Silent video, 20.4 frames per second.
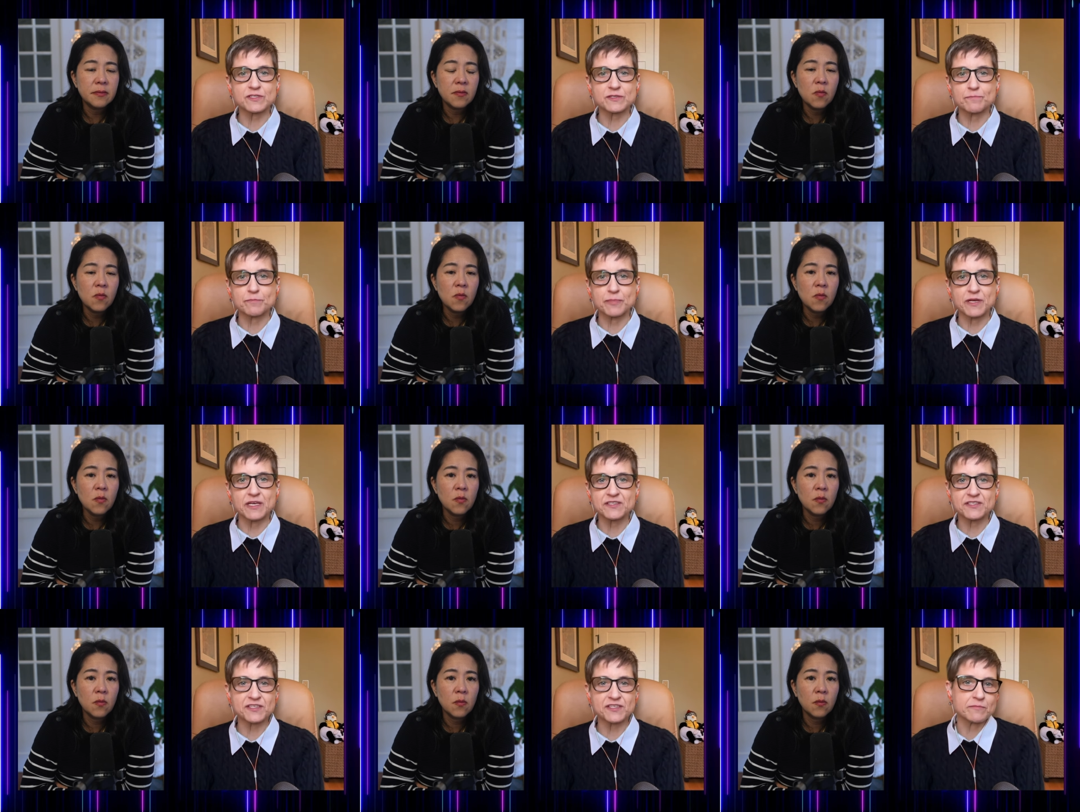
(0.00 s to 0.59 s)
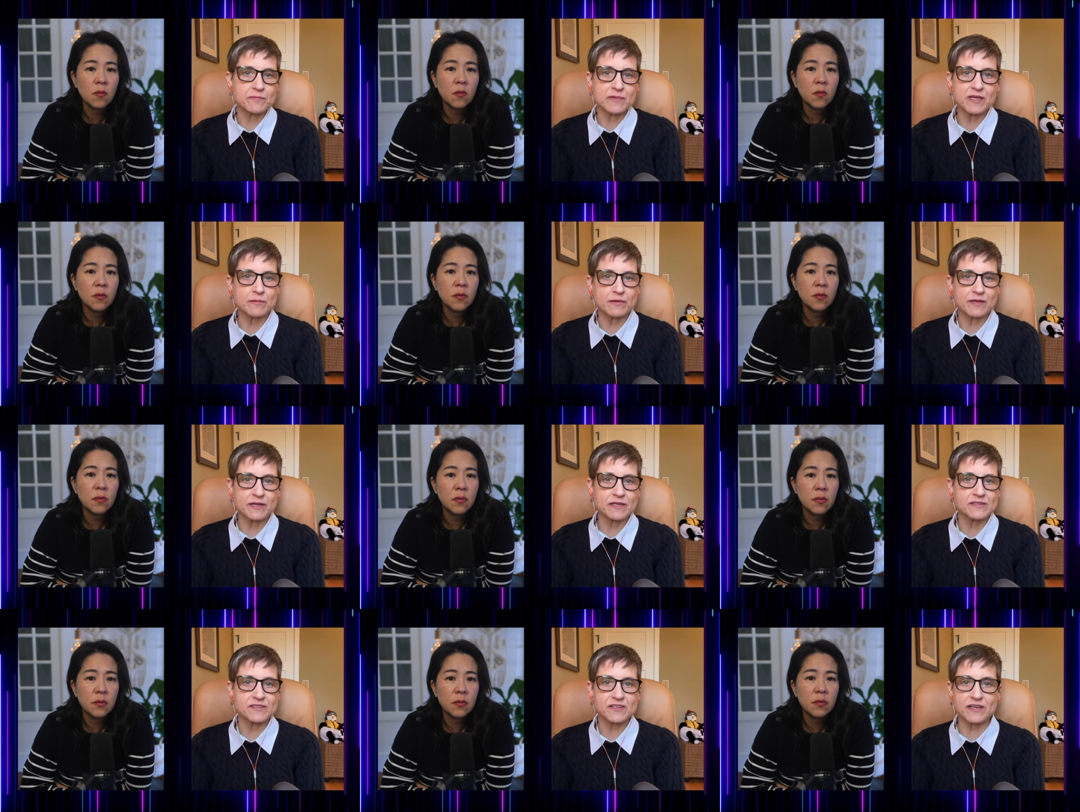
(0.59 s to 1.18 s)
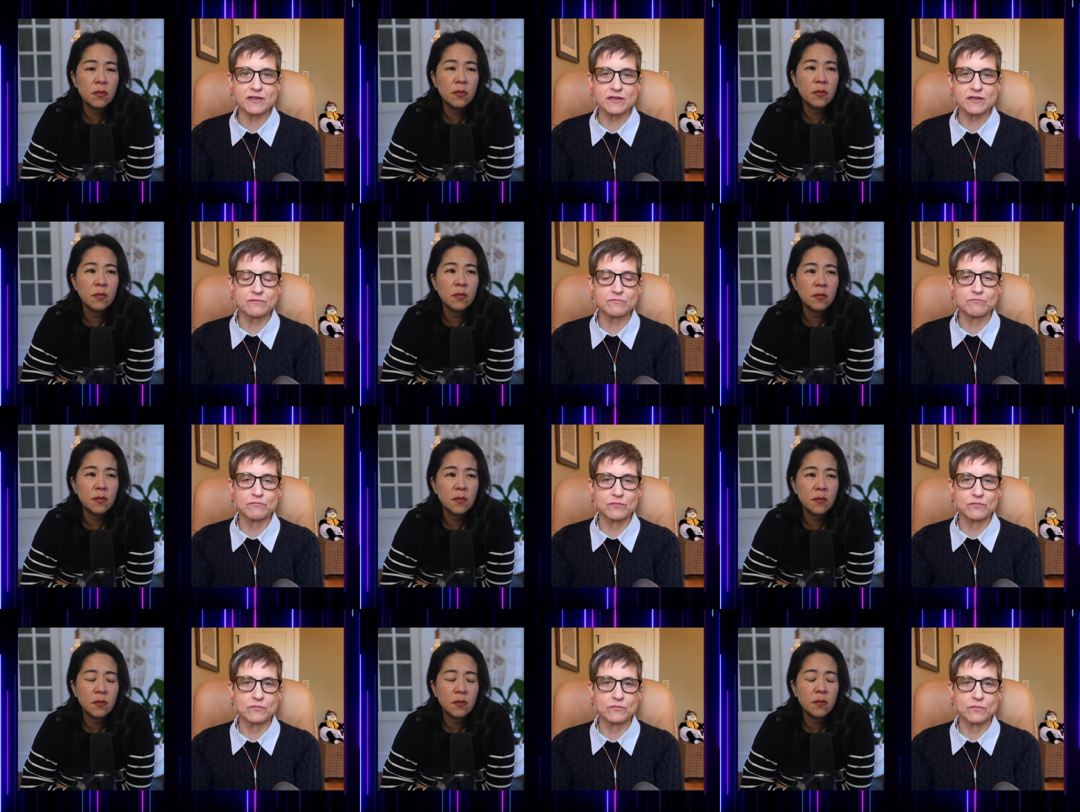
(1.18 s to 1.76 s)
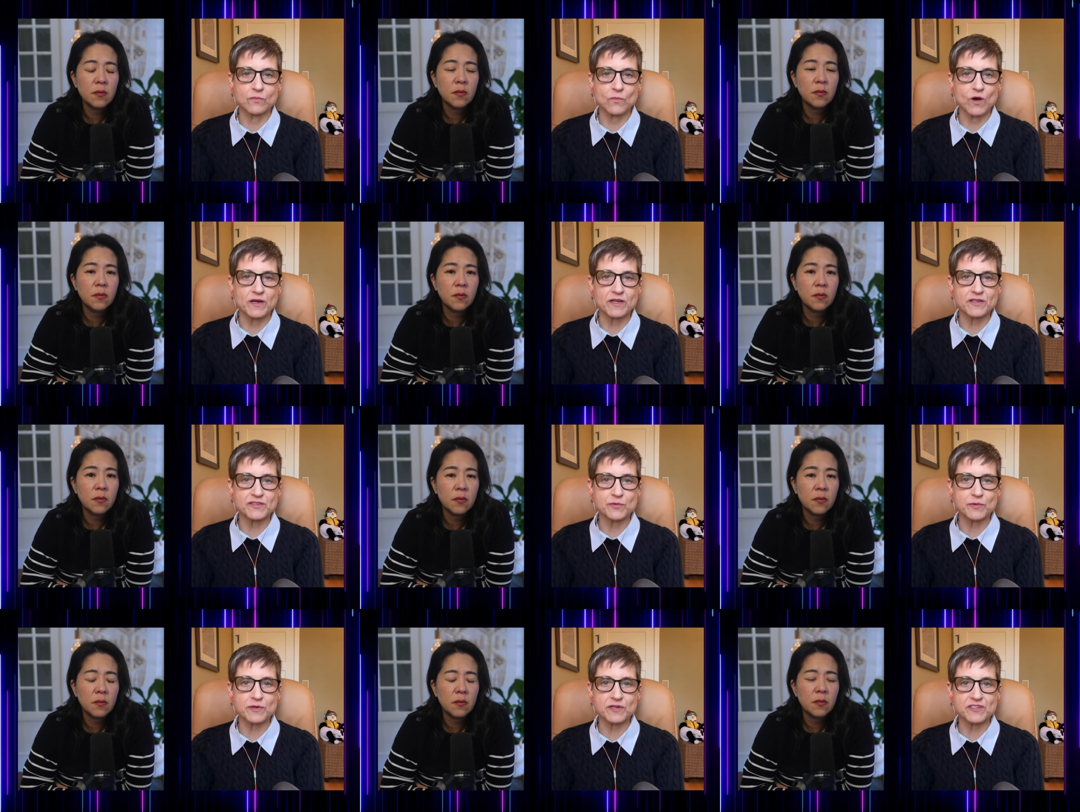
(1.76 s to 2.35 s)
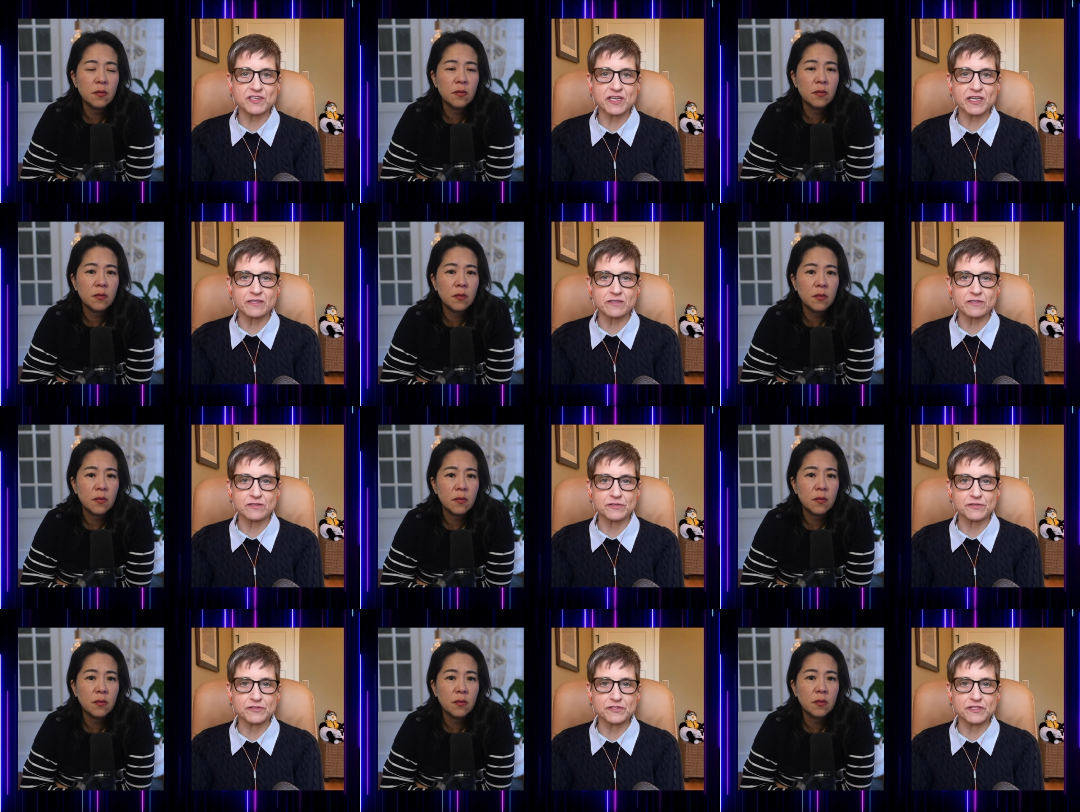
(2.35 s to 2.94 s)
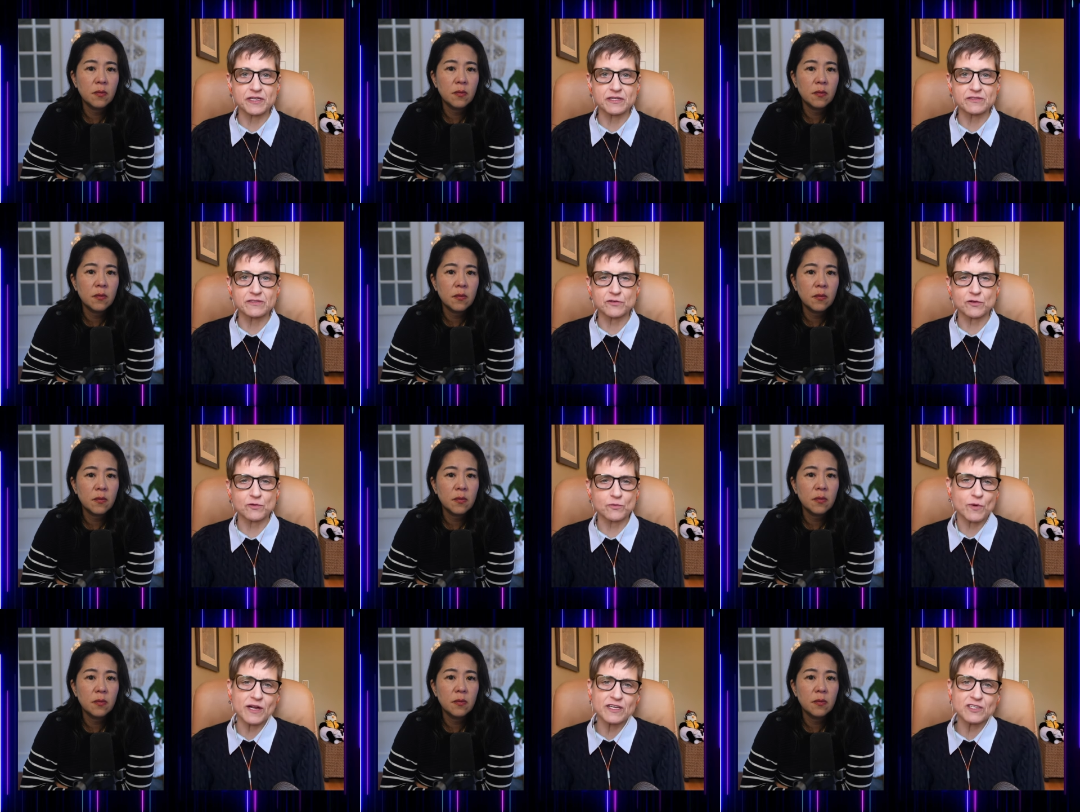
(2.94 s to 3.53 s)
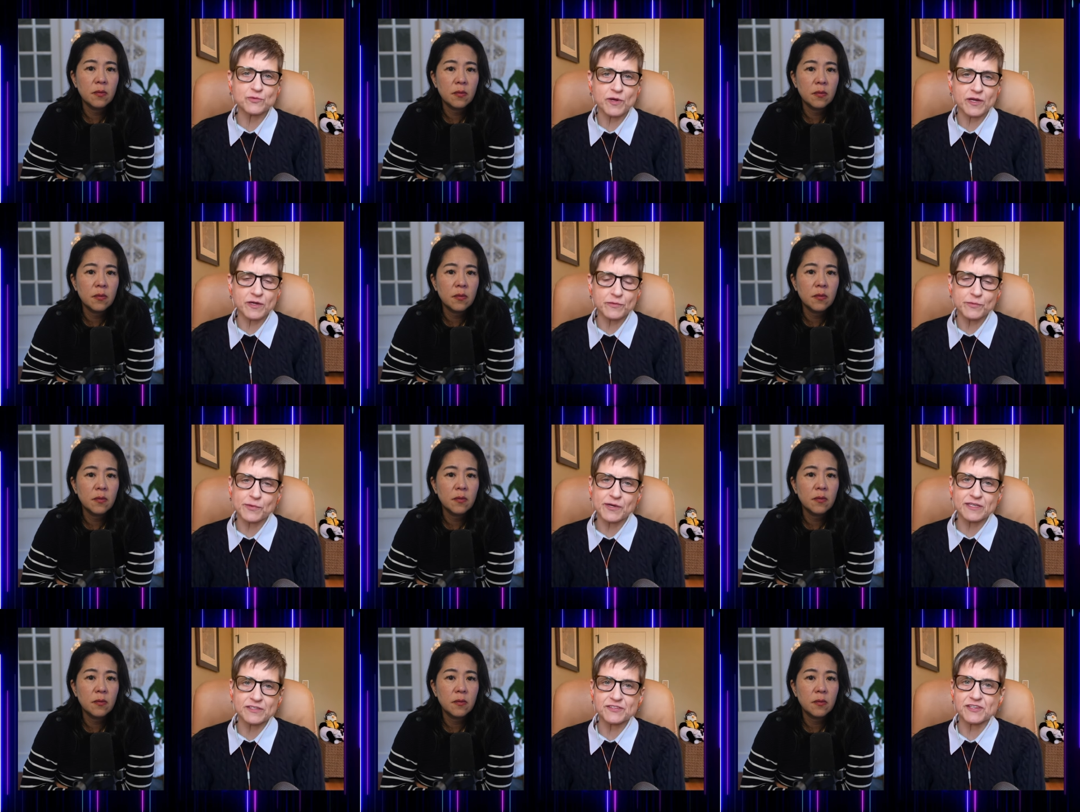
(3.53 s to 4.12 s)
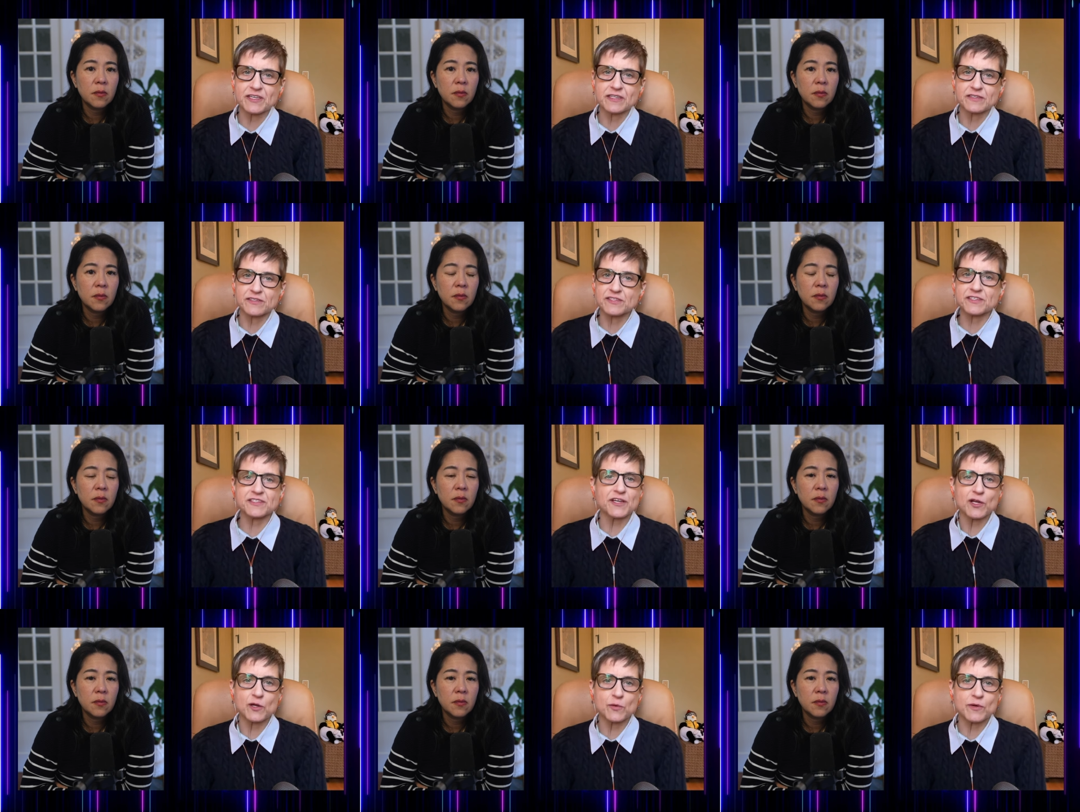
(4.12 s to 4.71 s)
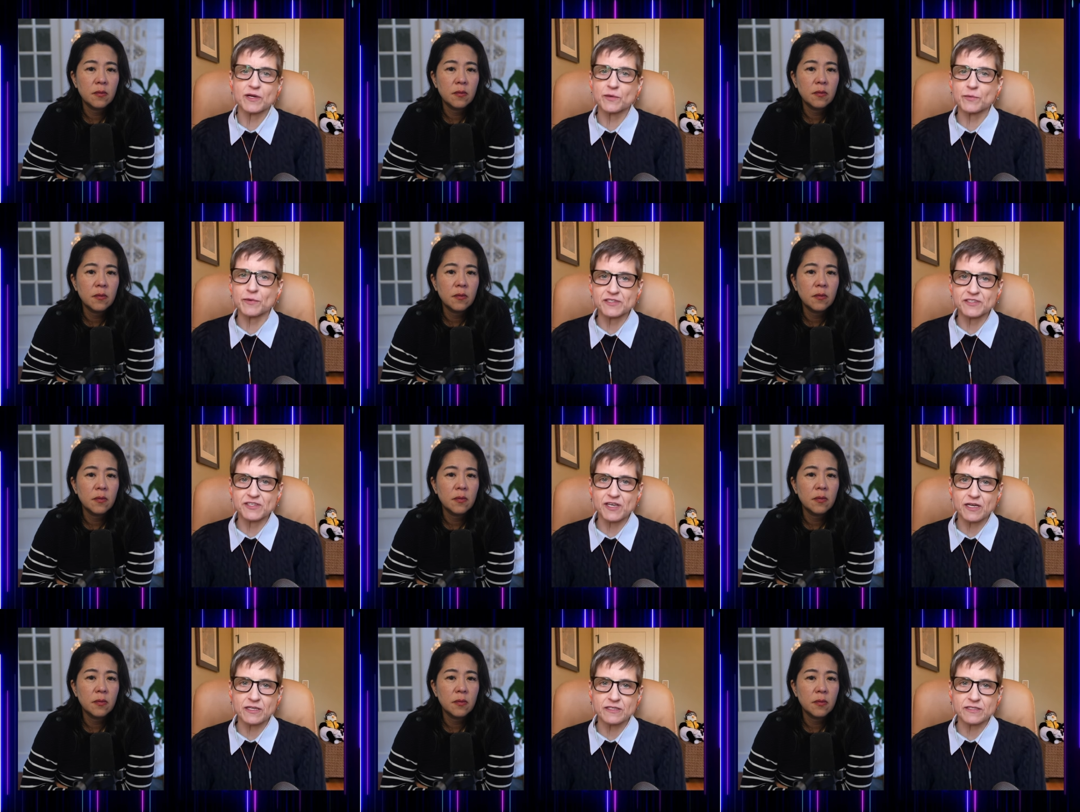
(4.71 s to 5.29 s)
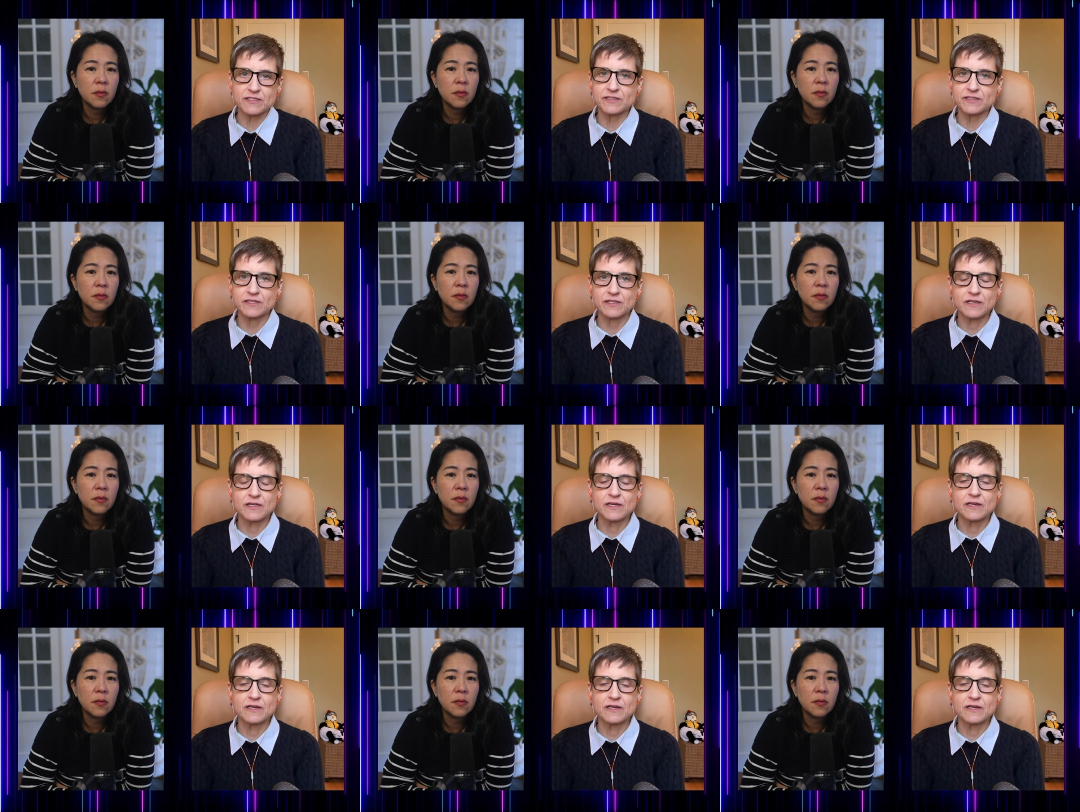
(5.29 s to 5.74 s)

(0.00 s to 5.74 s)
Speaker 1: pissed at me because I wanted to wear sandals," and I was like, "Why do I wear sandals? Because I don't want to wear socks."